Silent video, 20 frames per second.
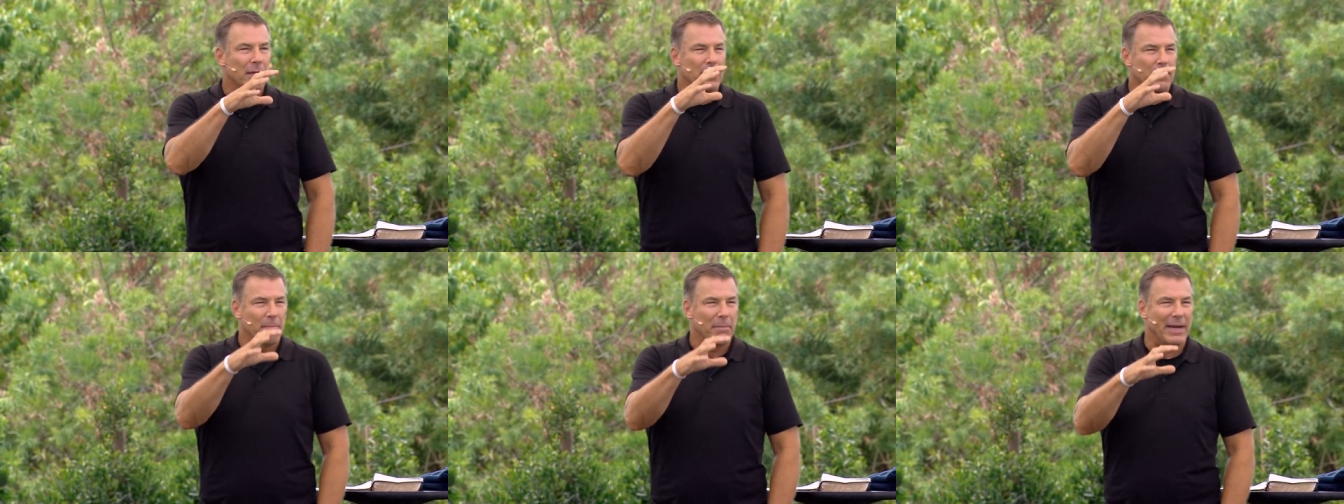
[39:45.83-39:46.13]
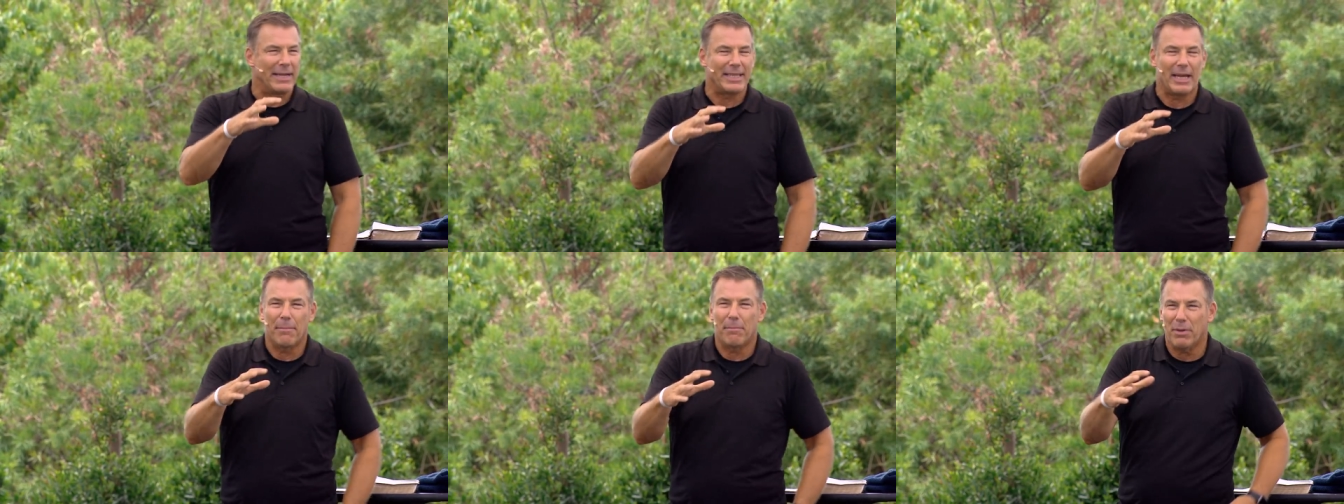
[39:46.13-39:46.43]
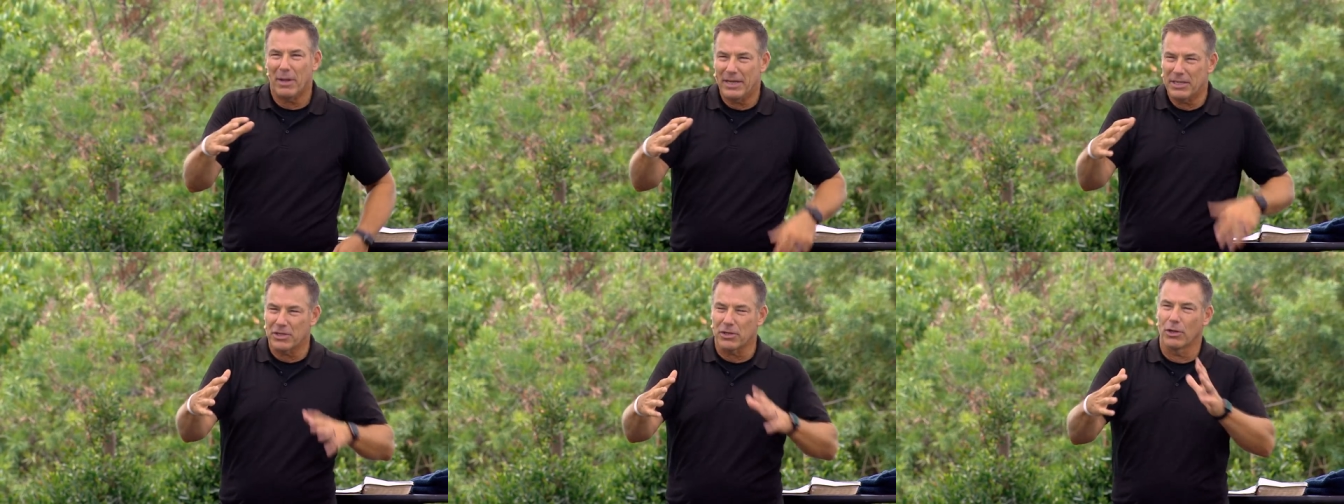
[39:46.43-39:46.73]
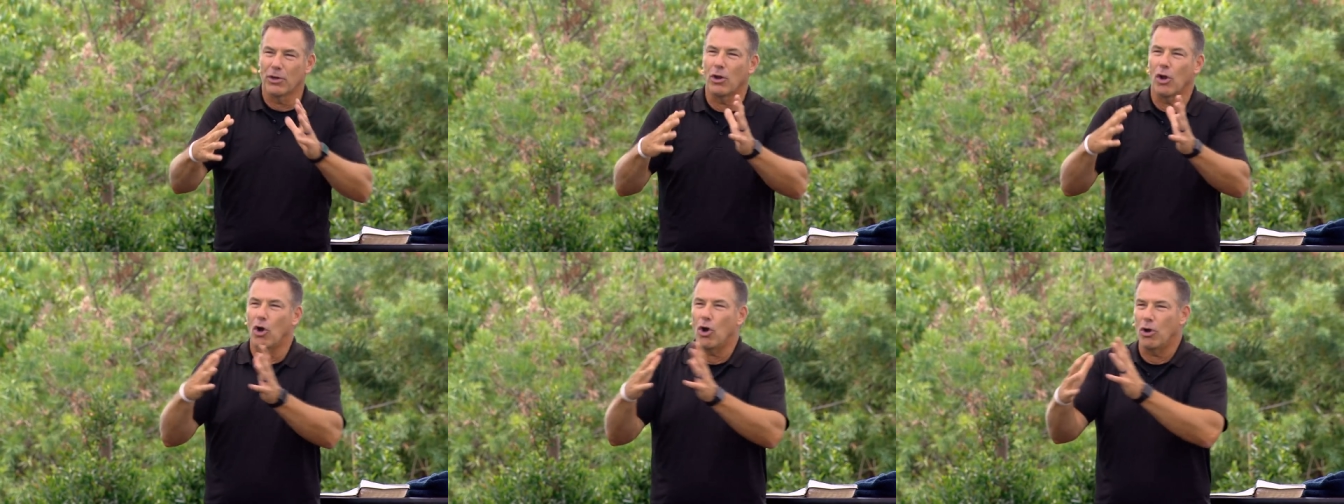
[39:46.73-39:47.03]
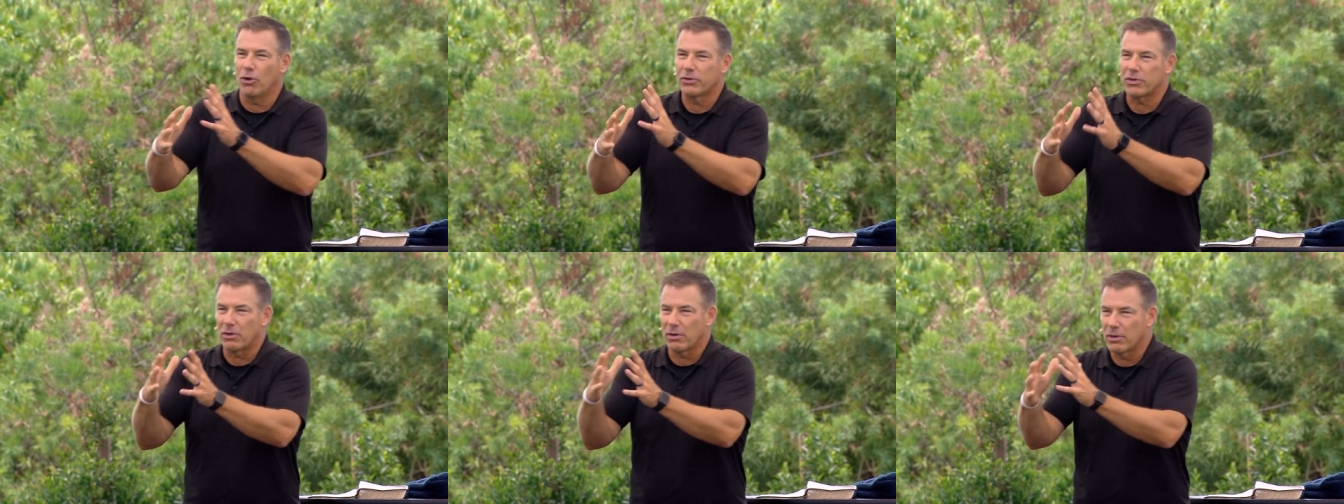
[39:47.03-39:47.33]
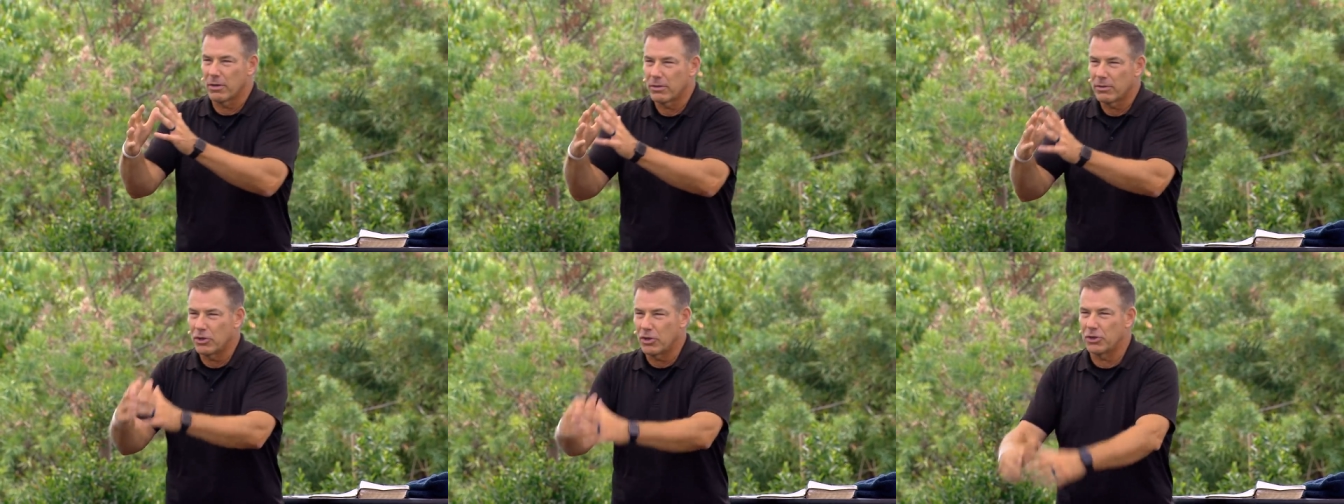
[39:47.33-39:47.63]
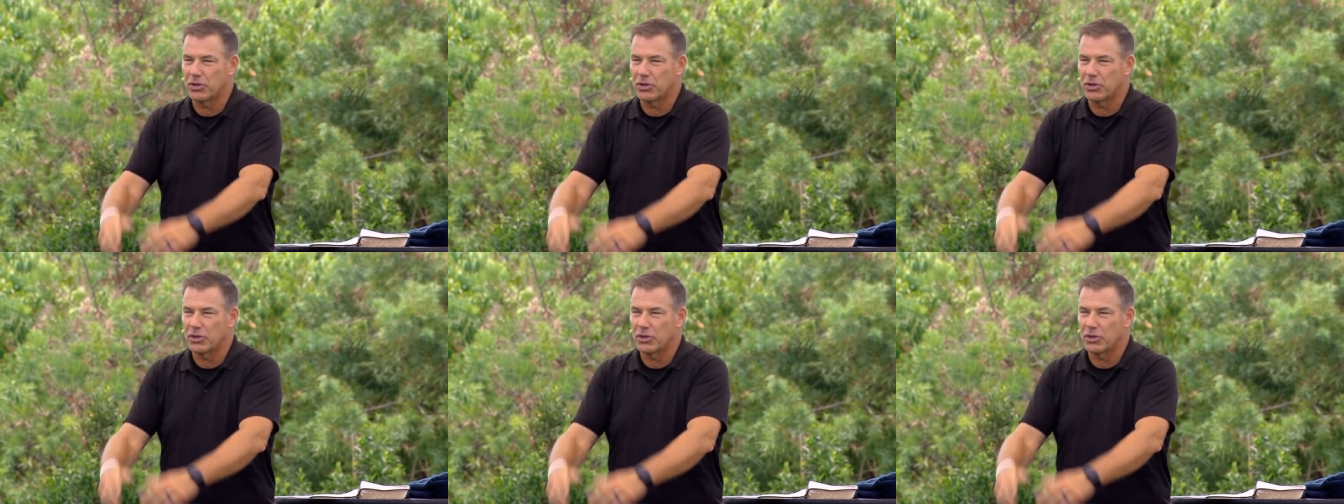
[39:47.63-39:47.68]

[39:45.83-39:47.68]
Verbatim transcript: make that place a little altar, your